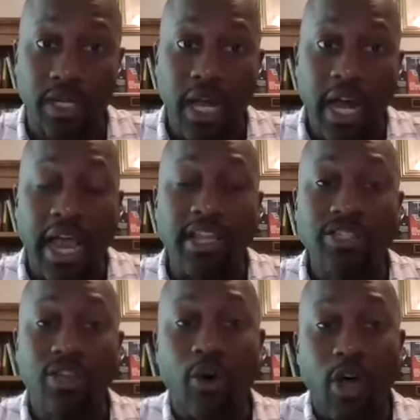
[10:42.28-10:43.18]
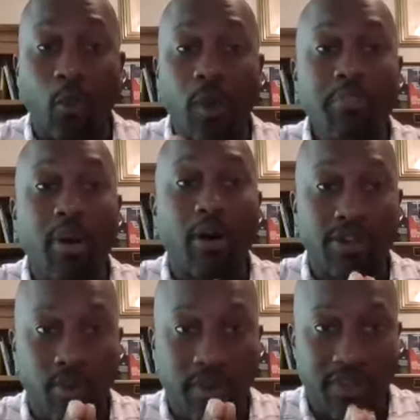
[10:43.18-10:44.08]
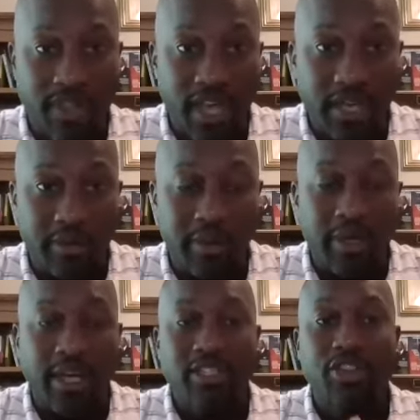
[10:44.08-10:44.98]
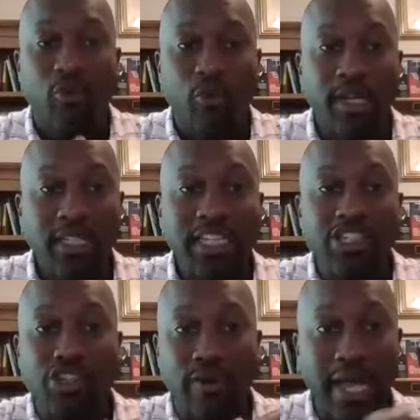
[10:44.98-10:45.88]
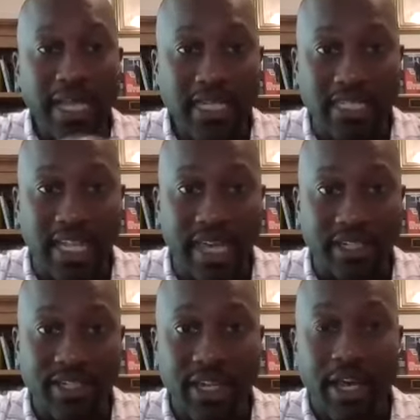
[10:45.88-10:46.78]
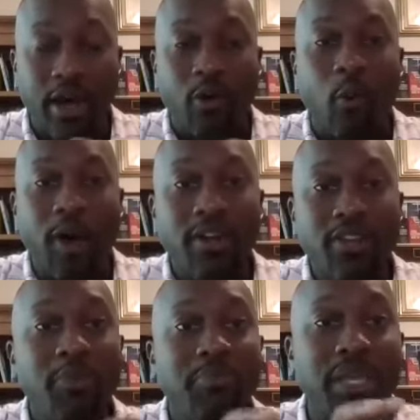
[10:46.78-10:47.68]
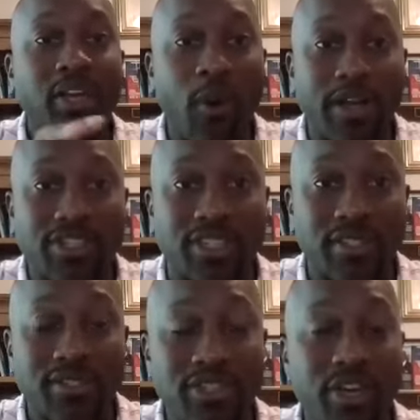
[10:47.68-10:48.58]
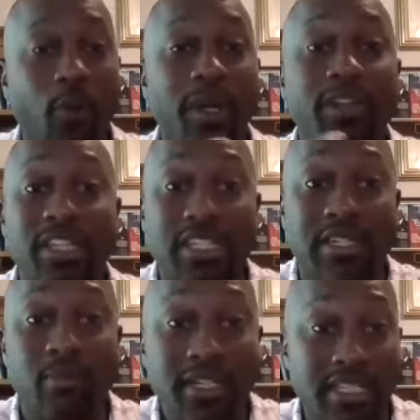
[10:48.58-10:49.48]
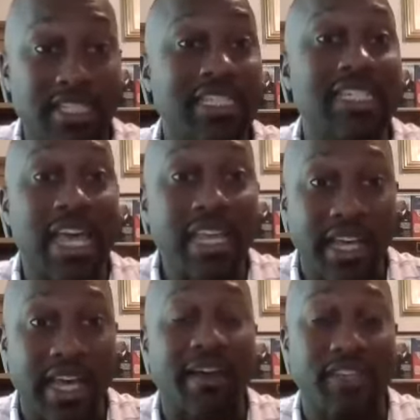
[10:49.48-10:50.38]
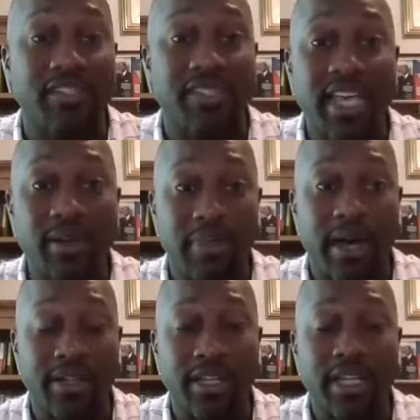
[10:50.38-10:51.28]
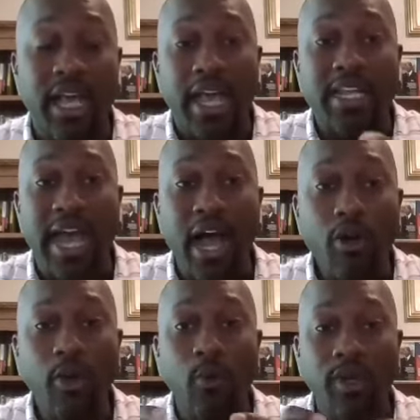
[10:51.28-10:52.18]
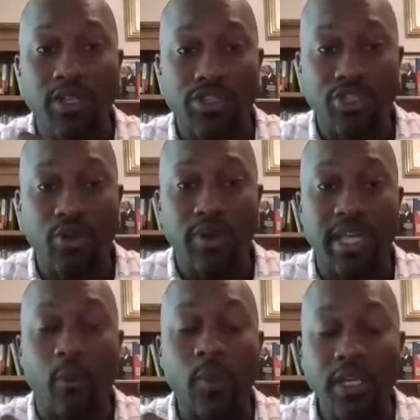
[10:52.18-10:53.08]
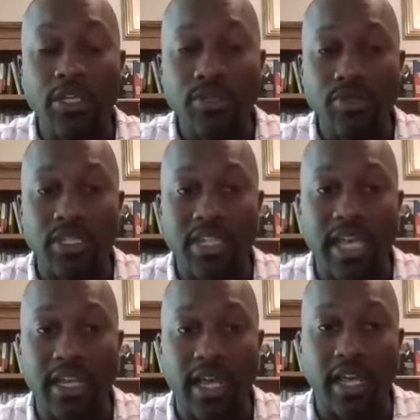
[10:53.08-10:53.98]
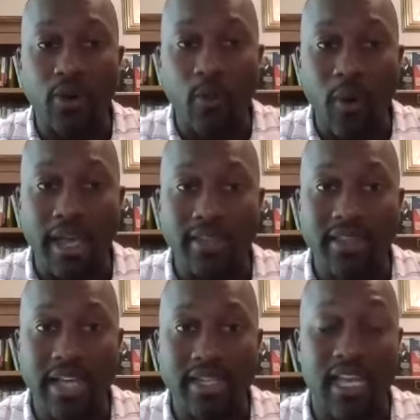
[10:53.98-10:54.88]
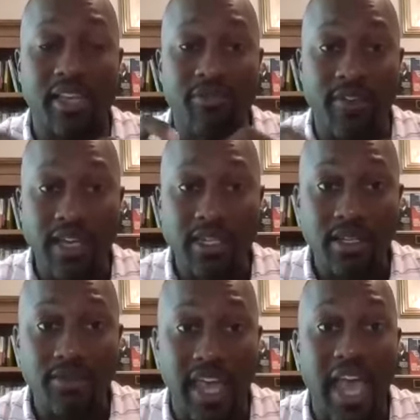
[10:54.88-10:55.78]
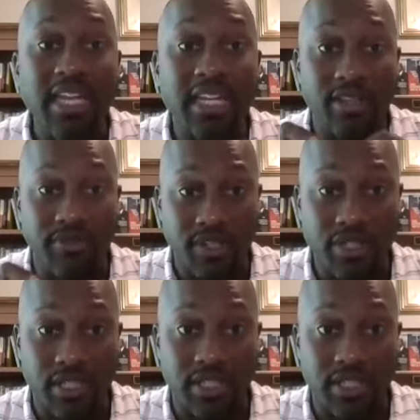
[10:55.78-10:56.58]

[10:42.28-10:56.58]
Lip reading: And so we partner with them to really translate what are their big questions, what does the data have to say about it, and how can we ensure that we can use the data in a way that's effective and efficient